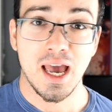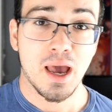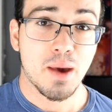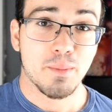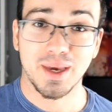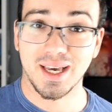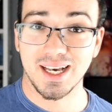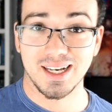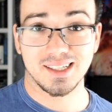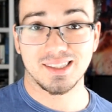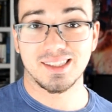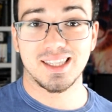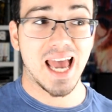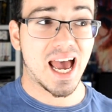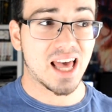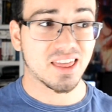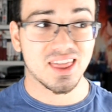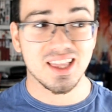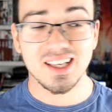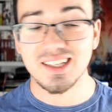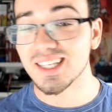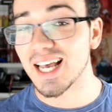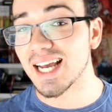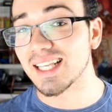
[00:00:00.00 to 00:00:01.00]
because
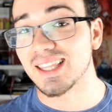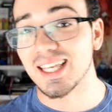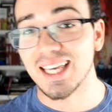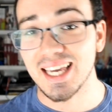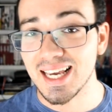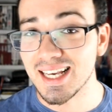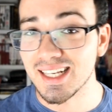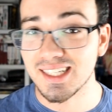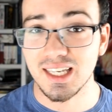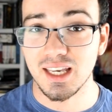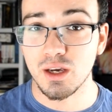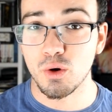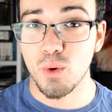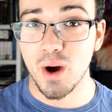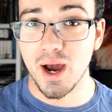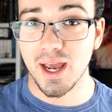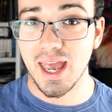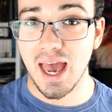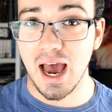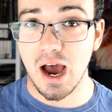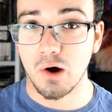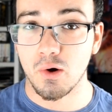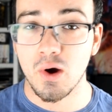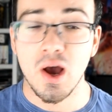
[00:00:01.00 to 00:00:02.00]
death is like the easy way
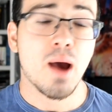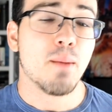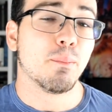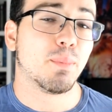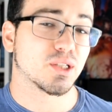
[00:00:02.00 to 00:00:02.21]
out.